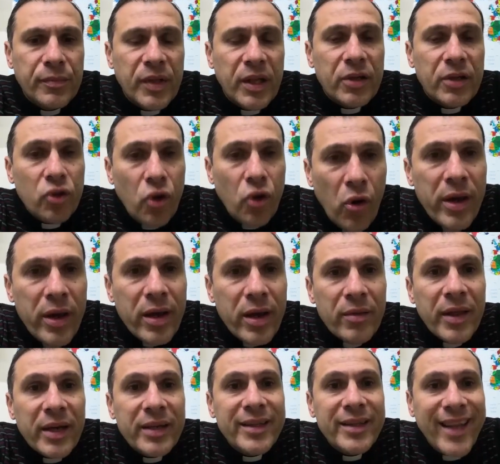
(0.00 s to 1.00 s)
They're talking,
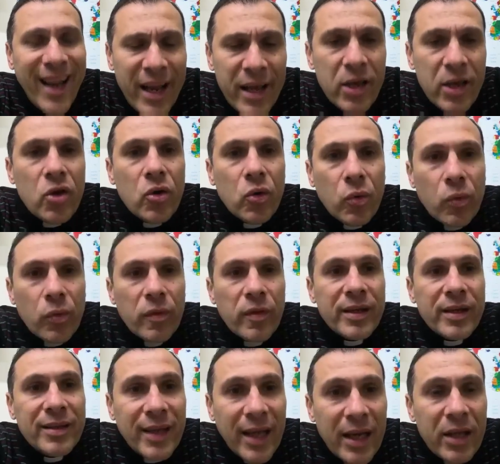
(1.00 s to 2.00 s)
they're telling you
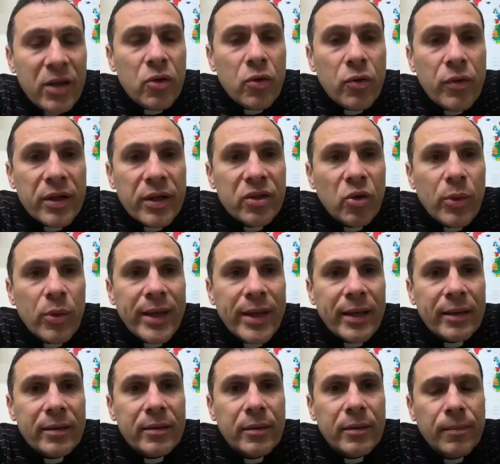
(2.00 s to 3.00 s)
they're doing
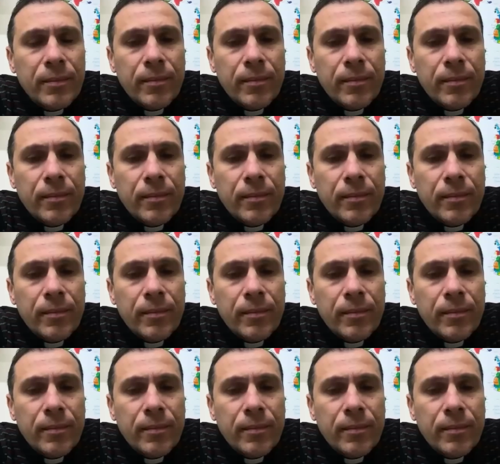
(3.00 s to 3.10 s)
it.